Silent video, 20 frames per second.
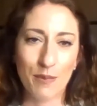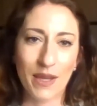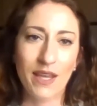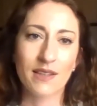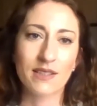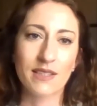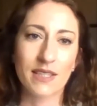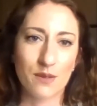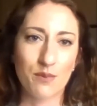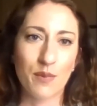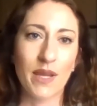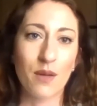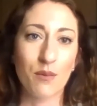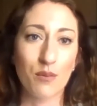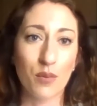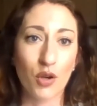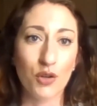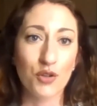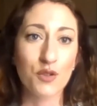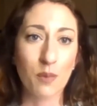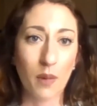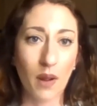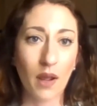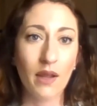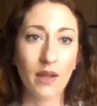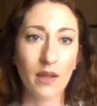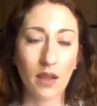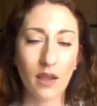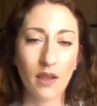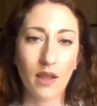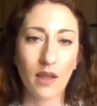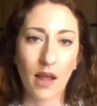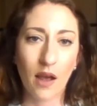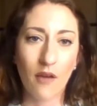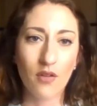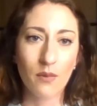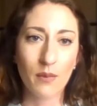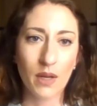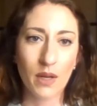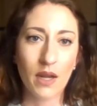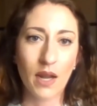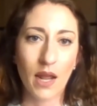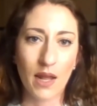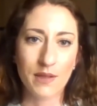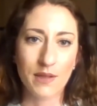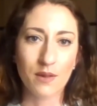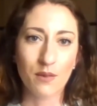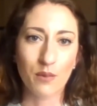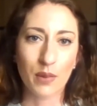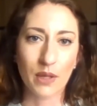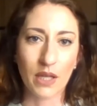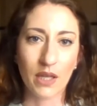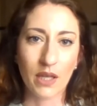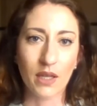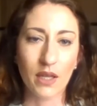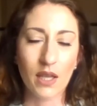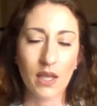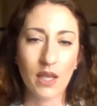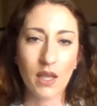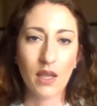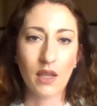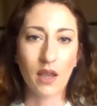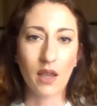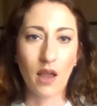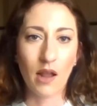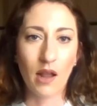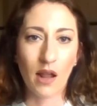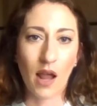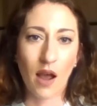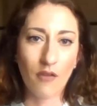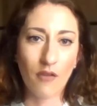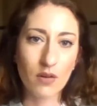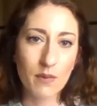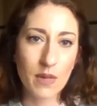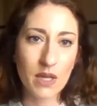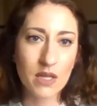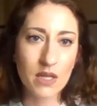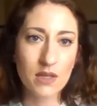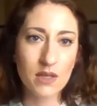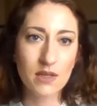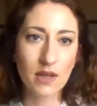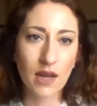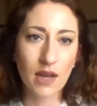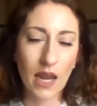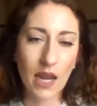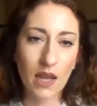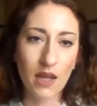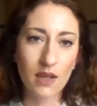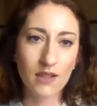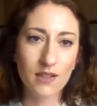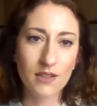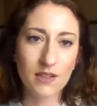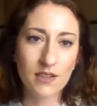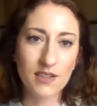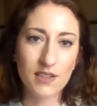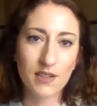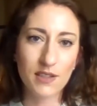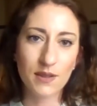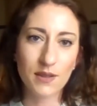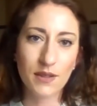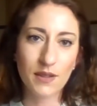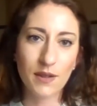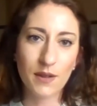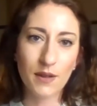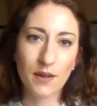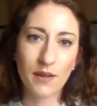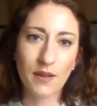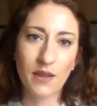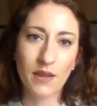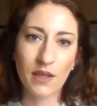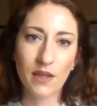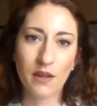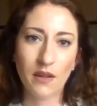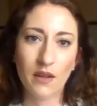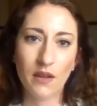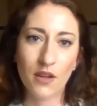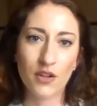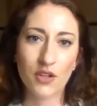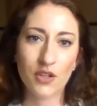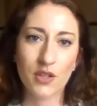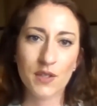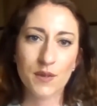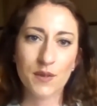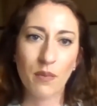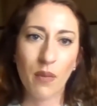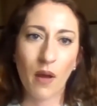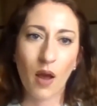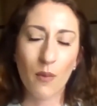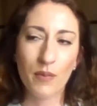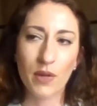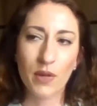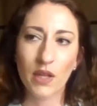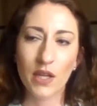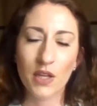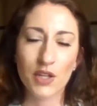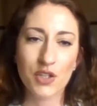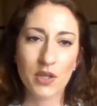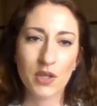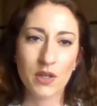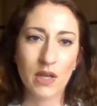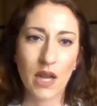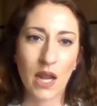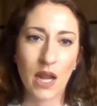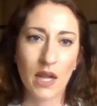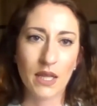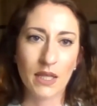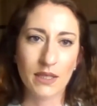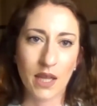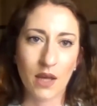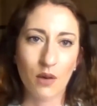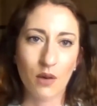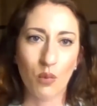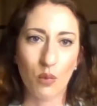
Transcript: because it's being pushed by government, it ends up being government and the indigenous population. And I think